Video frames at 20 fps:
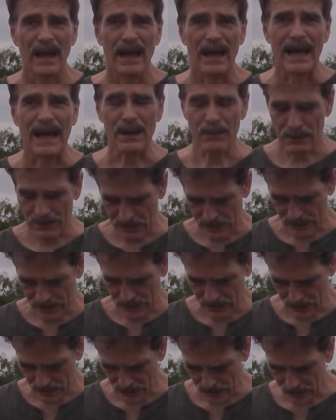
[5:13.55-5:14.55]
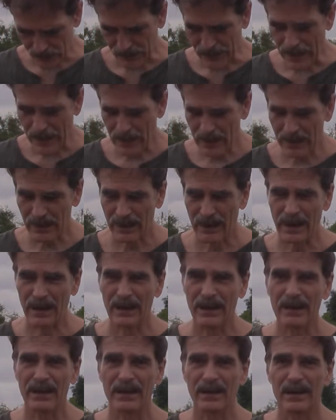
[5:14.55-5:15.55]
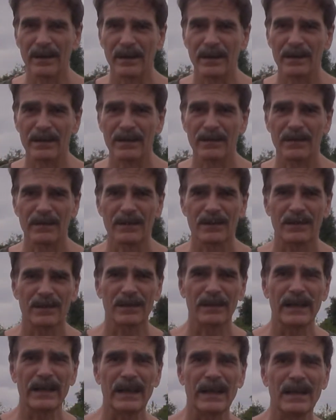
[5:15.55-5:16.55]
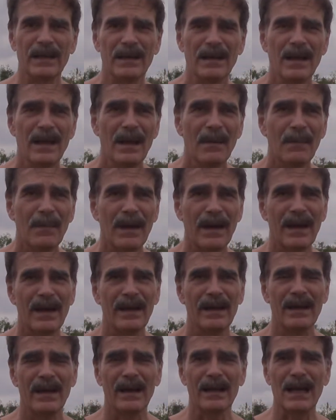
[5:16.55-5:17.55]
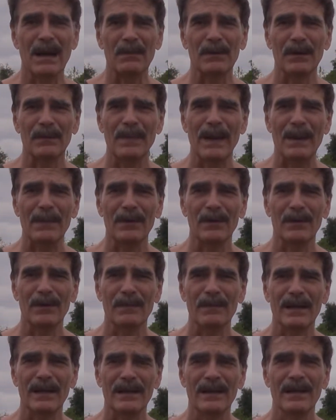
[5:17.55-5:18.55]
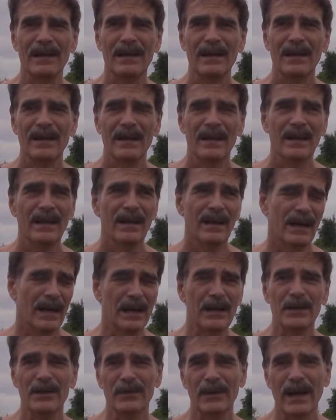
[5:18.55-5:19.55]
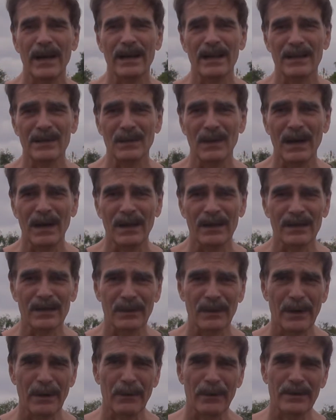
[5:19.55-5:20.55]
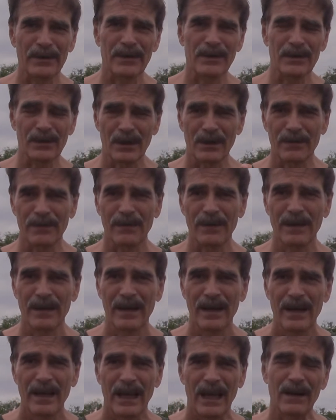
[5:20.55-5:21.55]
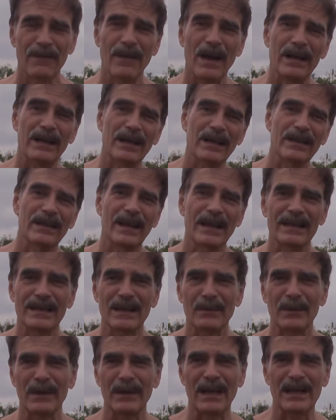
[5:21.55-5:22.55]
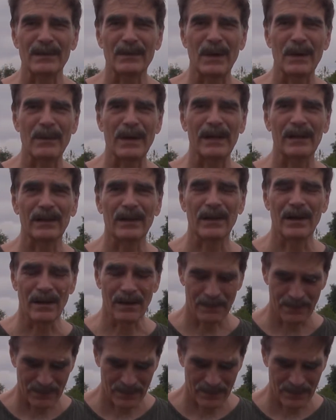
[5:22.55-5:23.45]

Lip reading: I was trained in slinging by a couple of people who had been untrained as well, so we were just sort of inventing things as we went along.